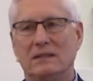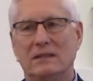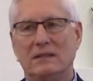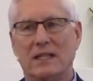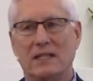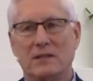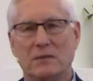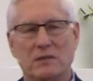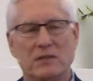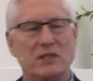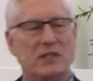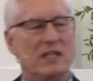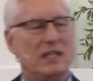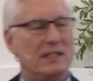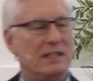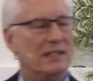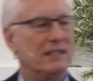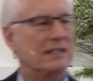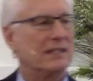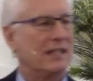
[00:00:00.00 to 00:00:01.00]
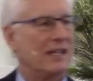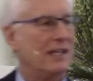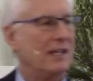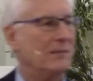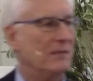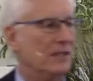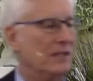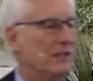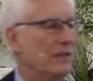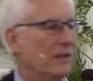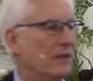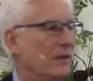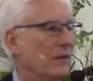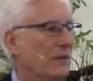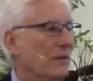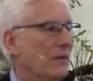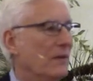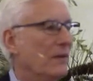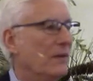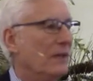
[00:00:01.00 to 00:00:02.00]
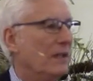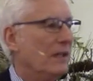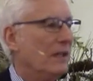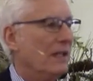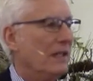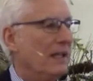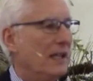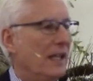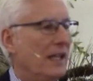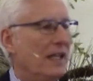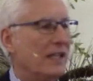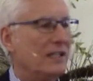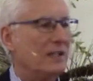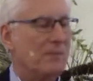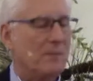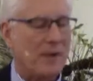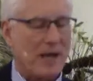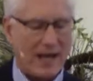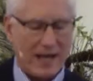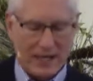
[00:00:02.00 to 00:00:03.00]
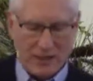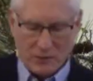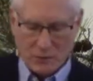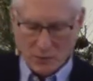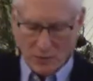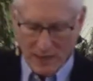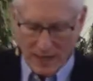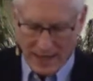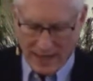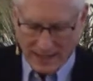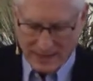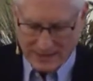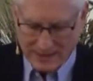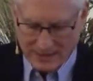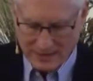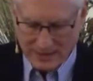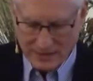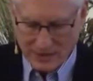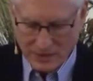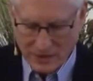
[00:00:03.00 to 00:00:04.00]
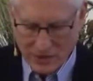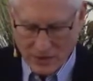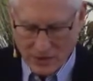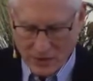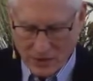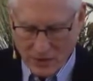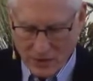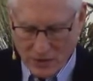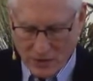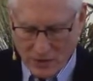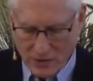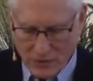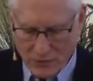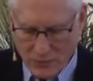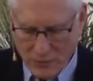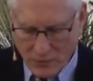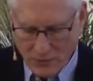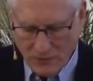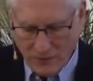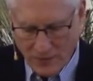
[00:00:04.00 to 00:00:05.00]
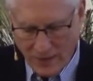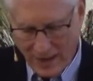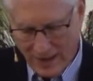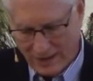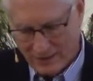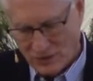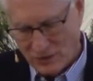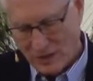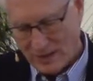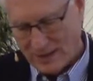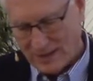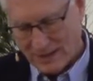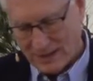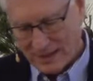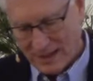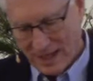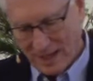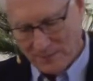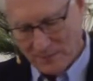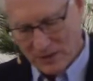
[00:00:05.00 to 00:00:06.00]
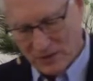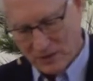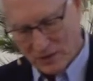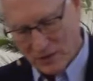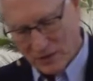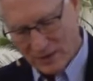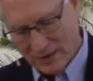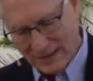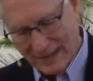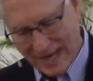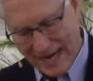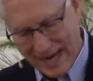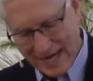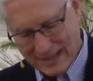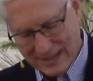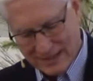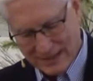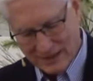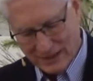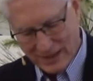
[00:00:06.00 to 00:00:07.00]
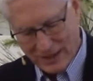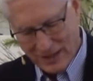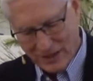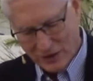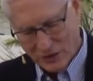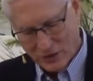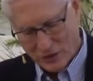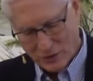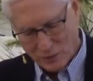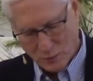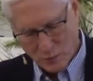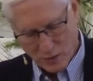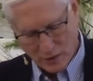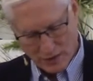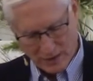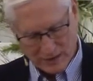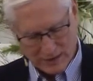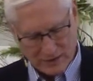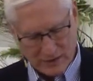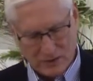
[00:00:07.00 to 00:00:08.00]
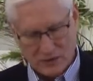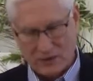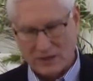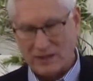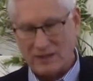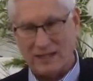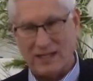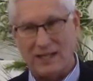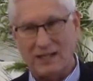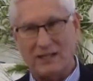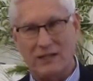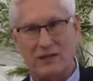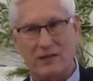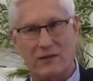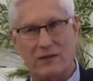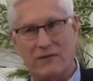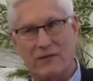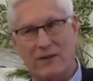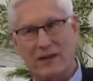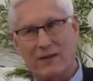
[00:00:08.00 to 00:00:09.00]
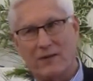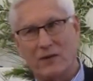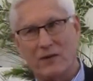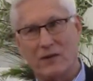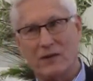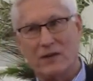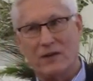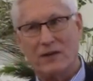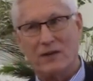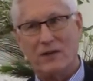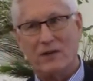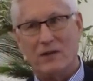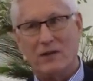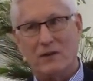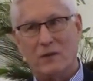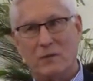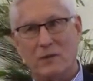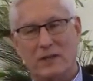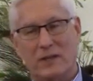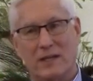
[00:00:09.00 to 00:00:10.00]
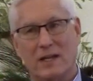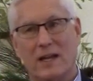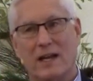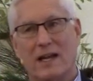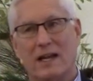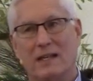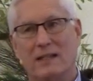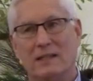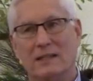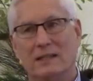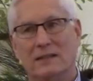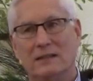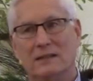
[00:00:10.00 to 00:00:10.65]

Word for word: That's what Jesus came to do. It's by grace, through faith. Jesus came to turn ghastly good works, those intended to earn favor with God